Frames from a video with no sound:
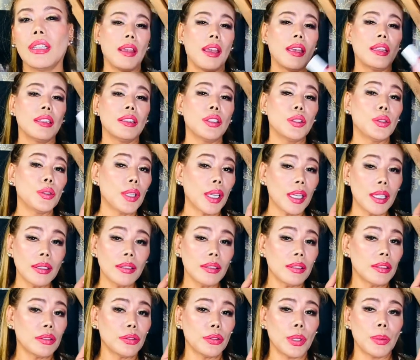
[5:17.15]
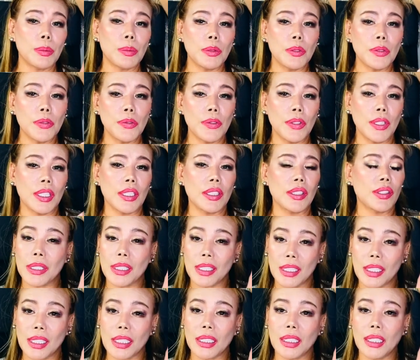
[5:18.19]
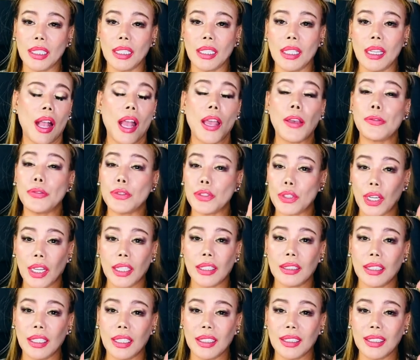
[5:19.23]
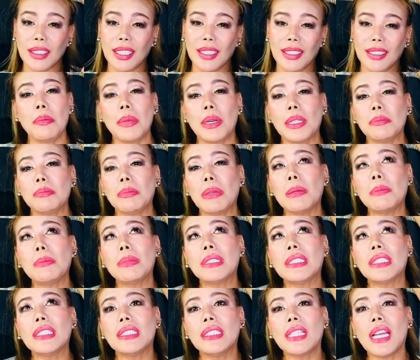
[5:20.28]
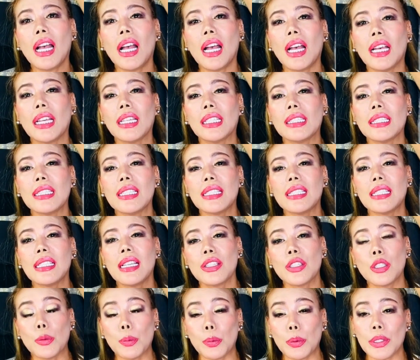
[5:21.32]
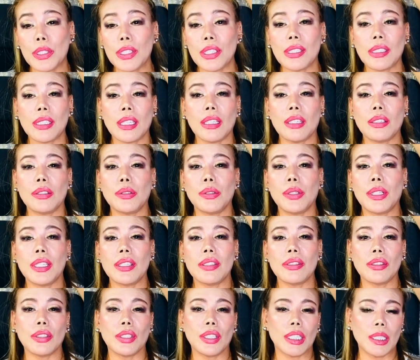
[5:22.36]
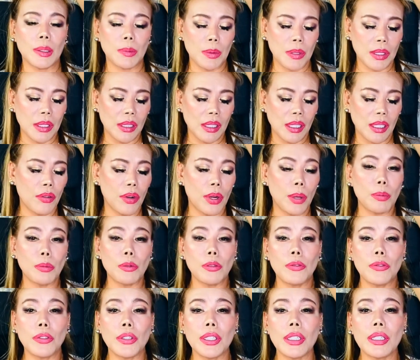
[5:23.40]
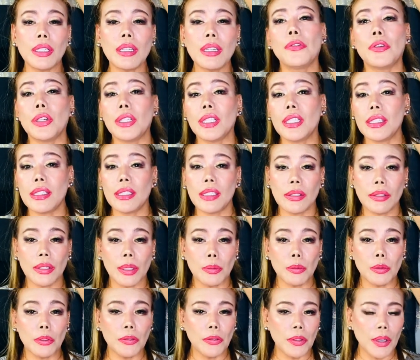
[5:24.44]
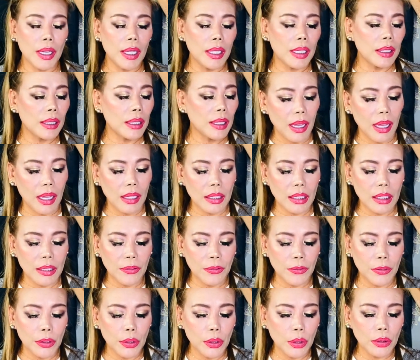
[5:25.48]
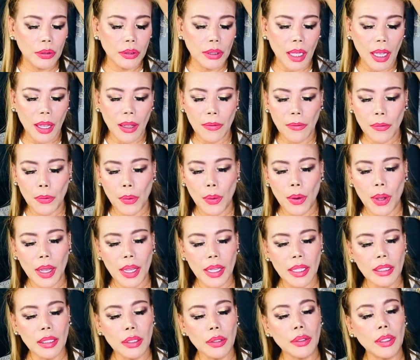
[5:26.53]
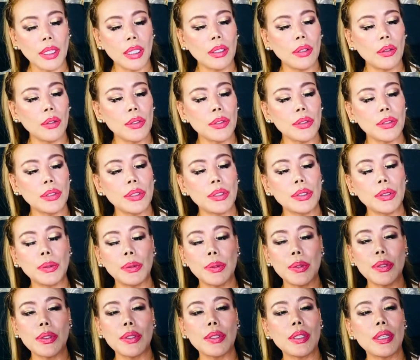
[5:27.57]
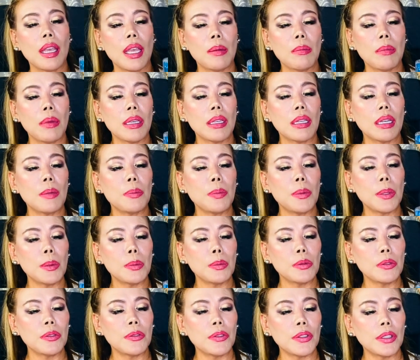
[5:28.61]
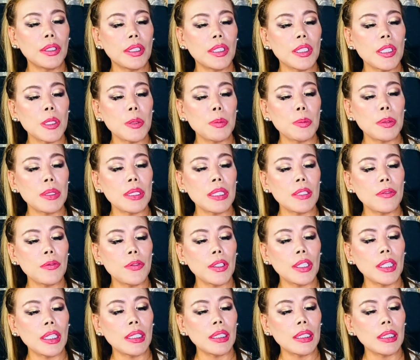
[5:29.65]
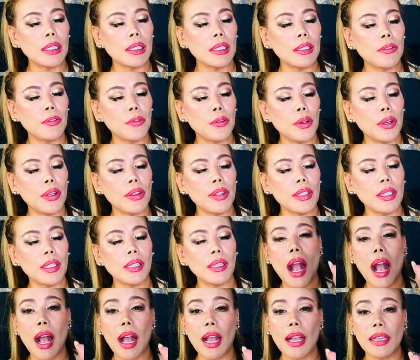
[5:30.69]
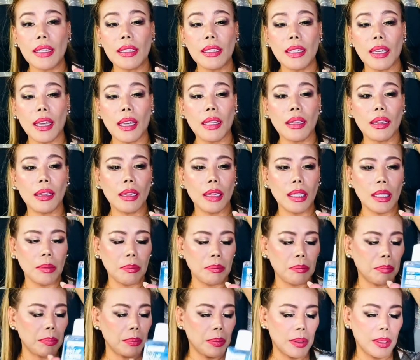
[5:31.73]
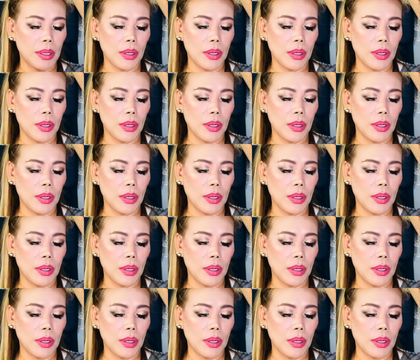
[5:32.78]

And you can't remove this easily. I've tried it. But Maybelline has Super Stay Eraser Lipstick Remover for easy removal. And if you don't have one, you can also use a makeup remover specifically for the eye and lip,